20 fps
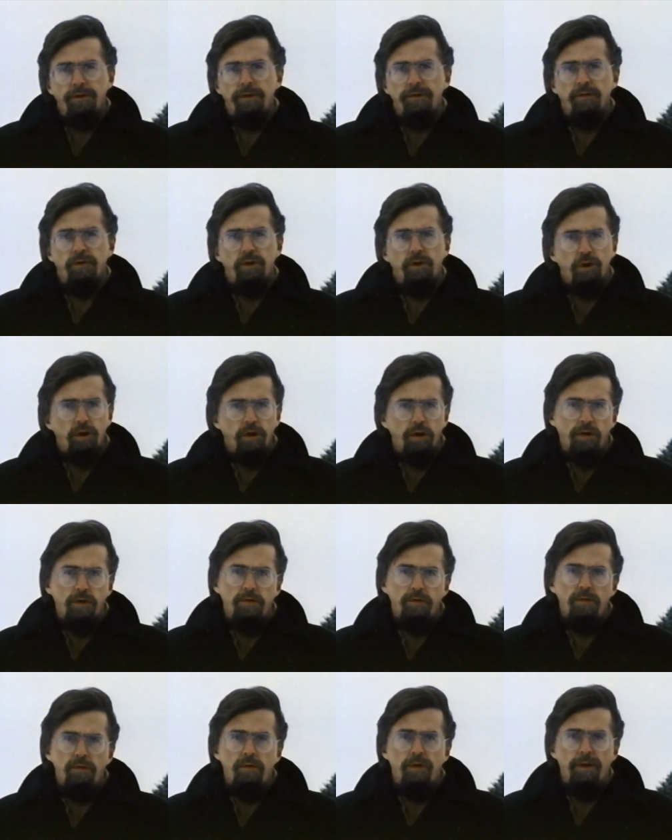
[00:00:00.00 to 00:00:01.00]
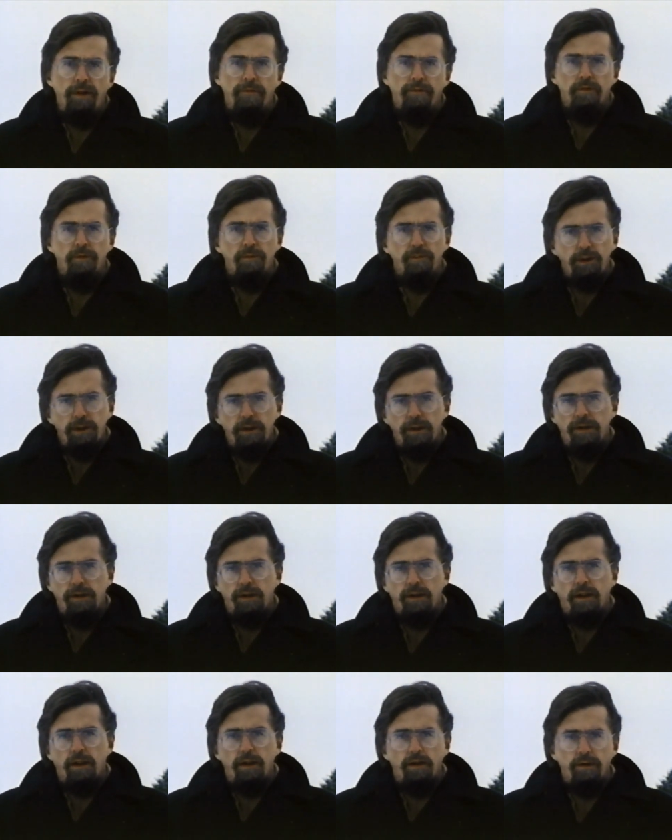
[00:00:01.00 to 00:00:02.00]
even know whenever we
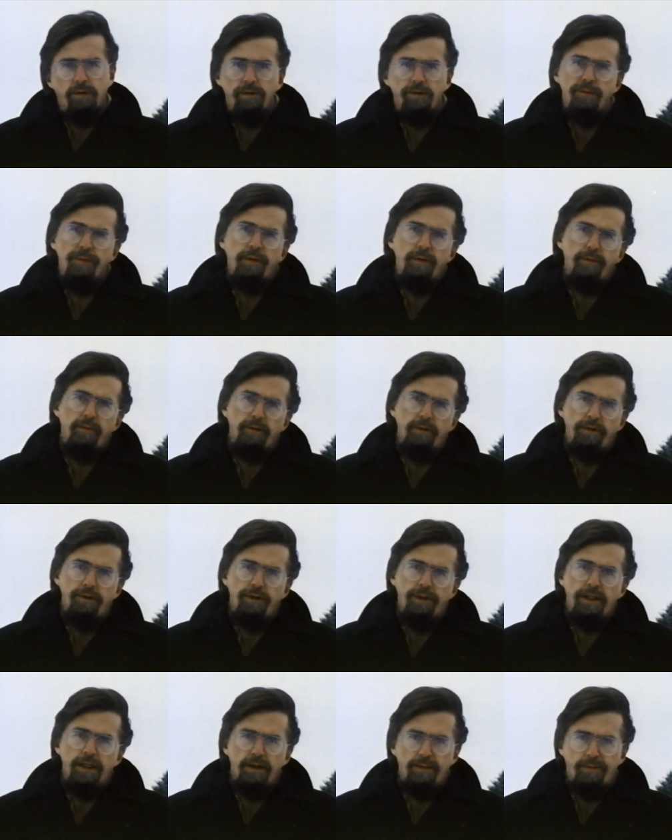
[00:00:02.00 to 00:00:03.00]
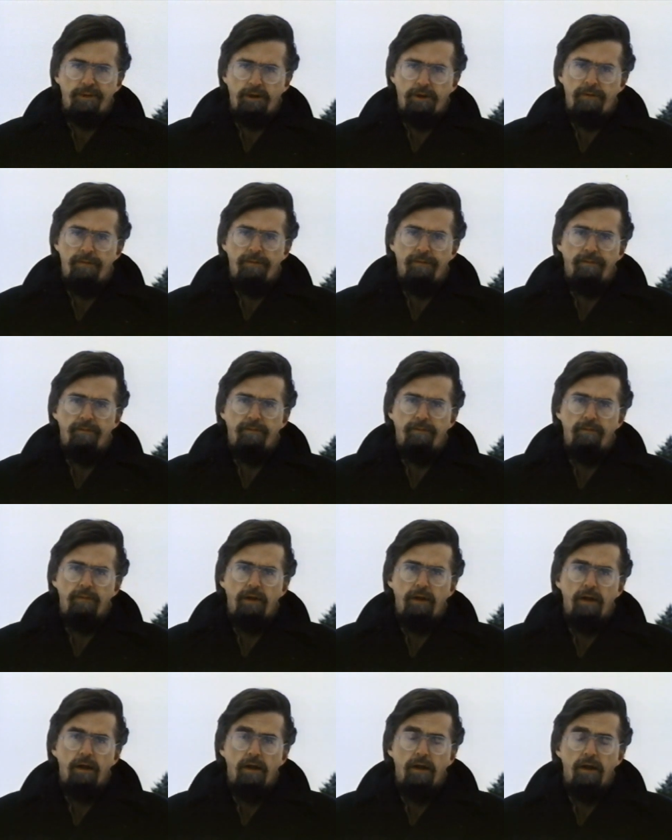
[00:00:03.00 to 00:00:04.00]
decide those people are the enemy.
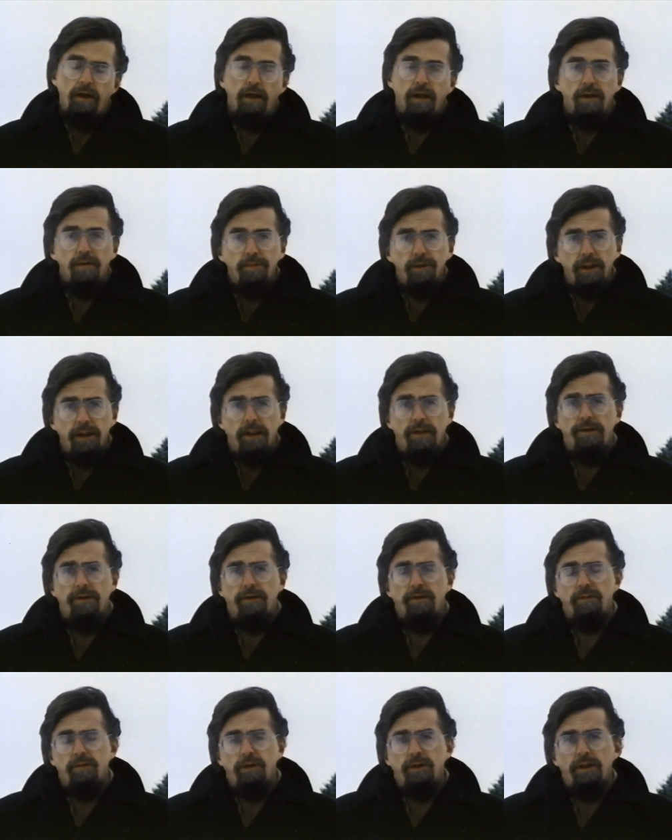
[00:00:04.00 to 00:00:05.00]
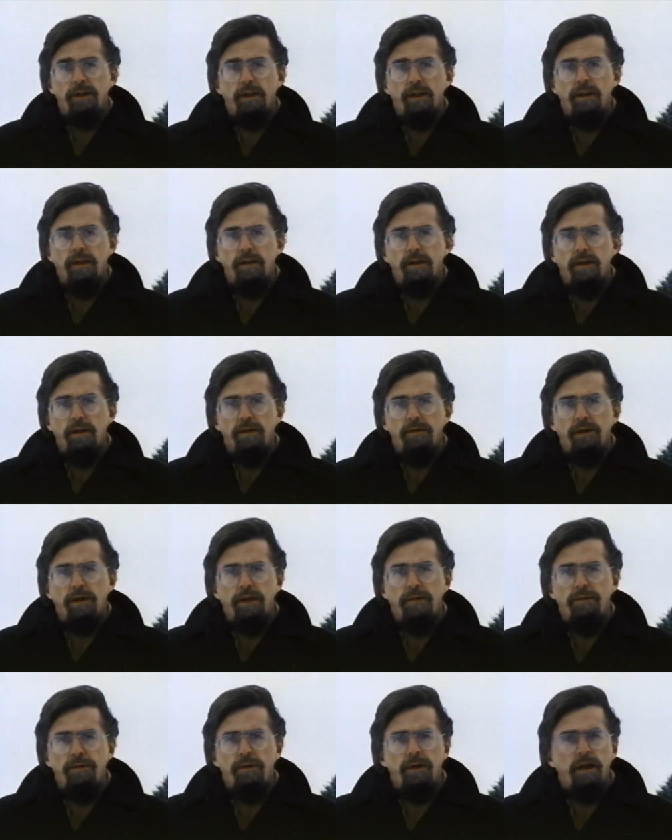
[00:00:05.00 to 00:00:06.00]
And we ask them to sign a
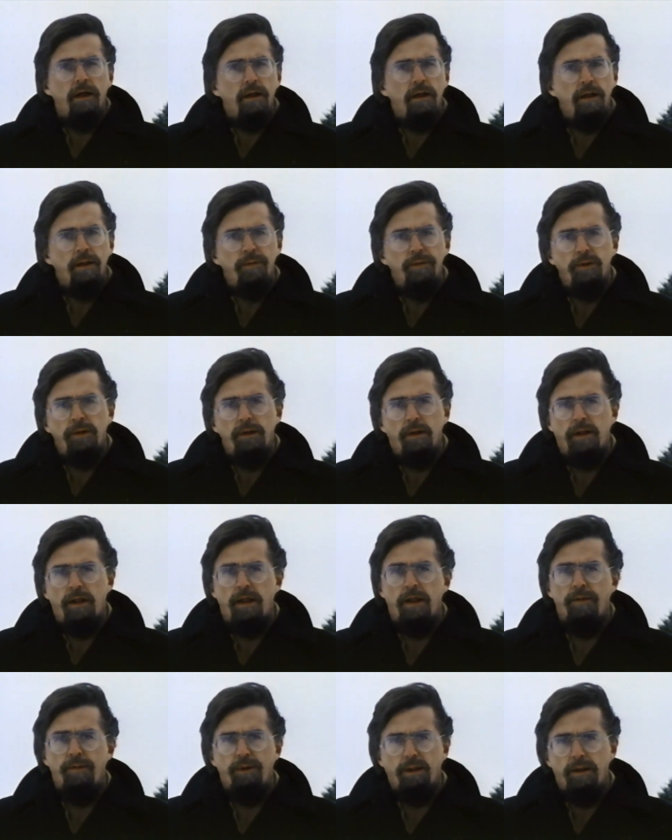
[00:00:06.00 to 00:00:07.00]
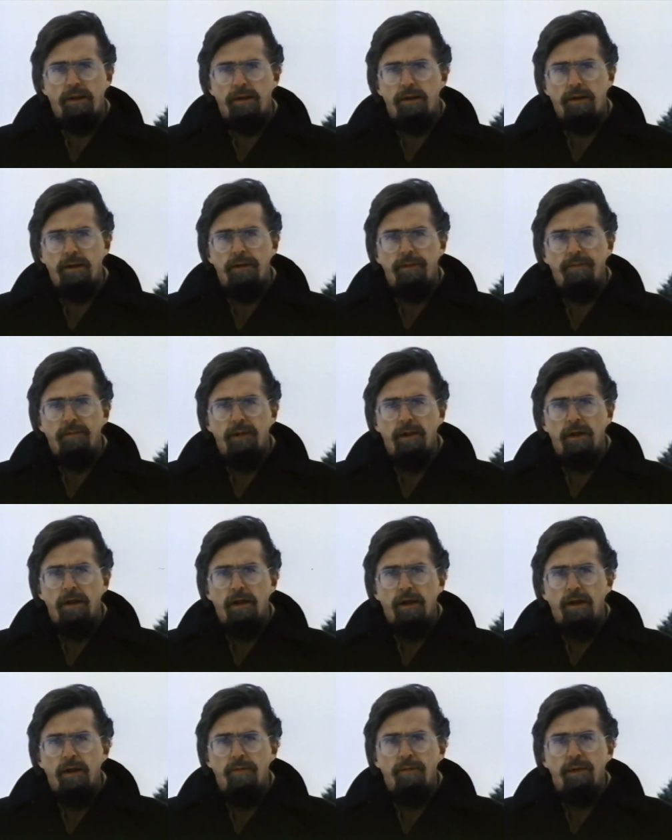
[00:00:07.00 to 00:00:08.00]
contract with unlimited liability.
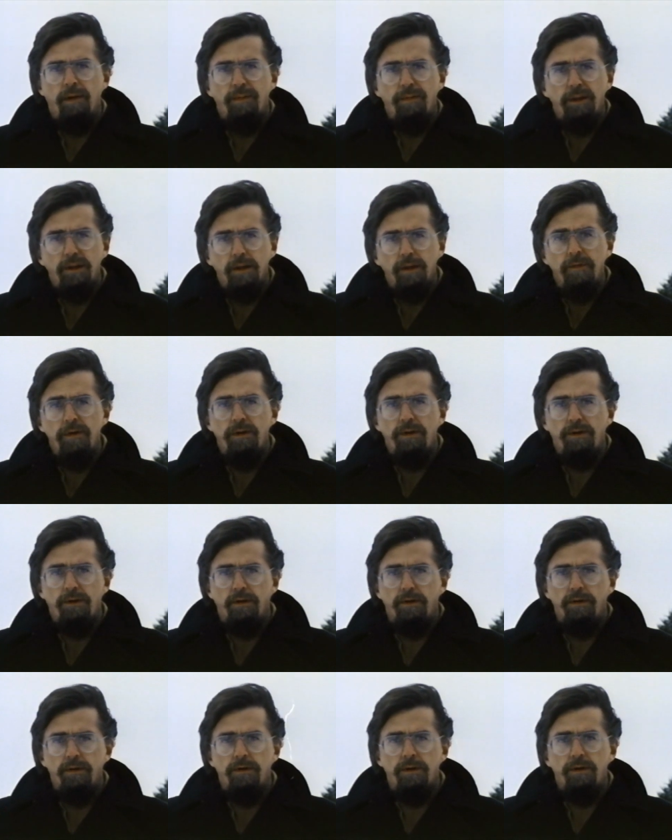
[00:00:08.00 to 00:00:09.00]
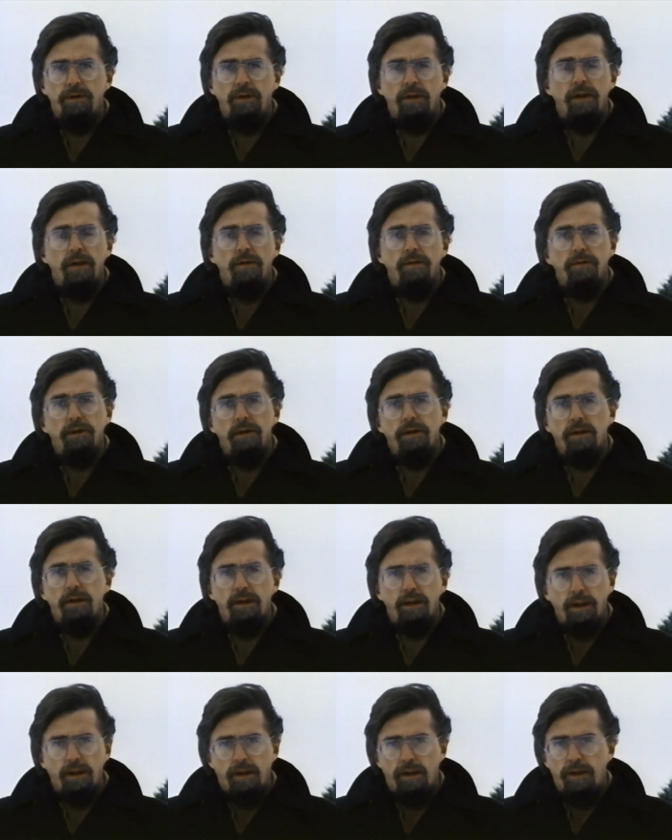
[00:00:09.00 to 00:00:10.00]
By becoming soldiers, they agree to
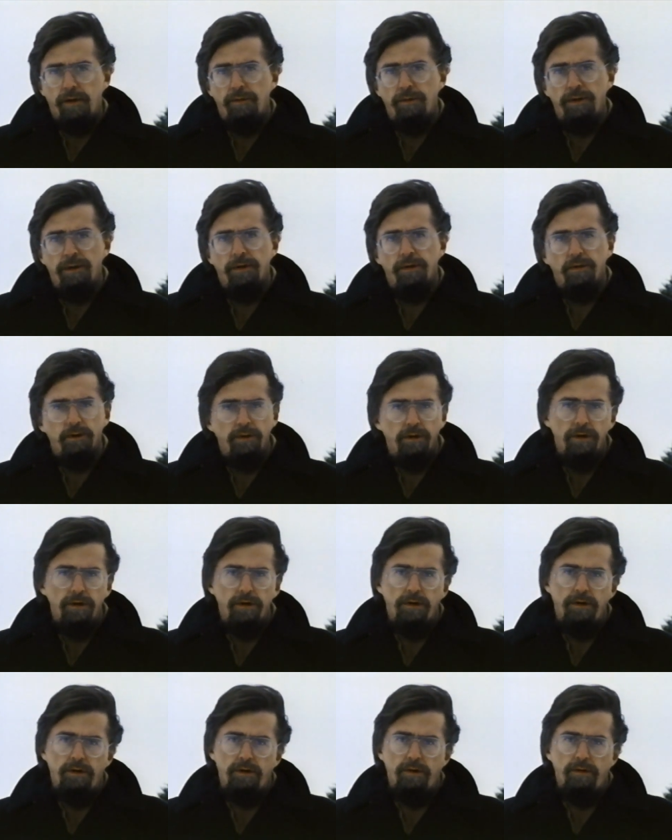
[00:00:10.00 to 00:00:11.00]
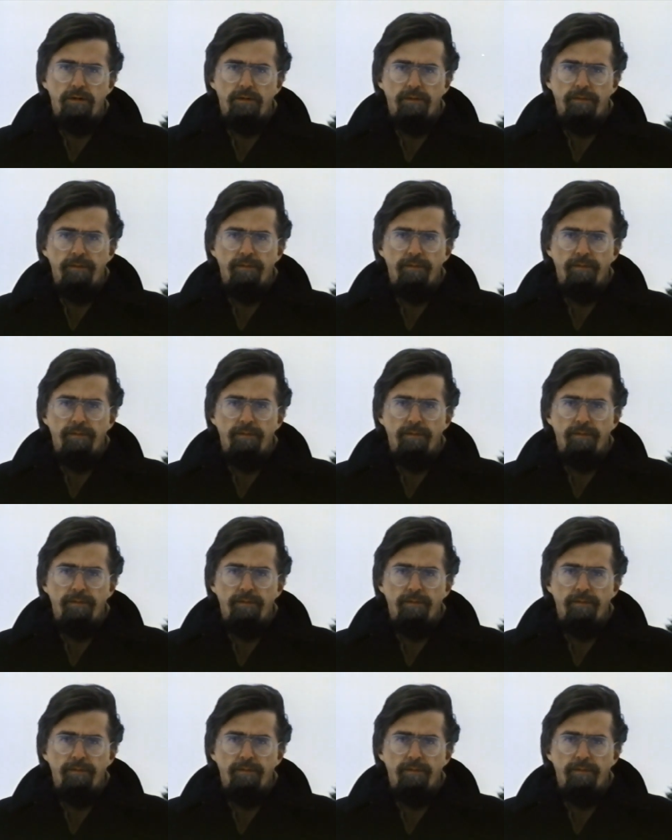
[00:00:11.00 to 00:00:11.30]
die when they're ordered to.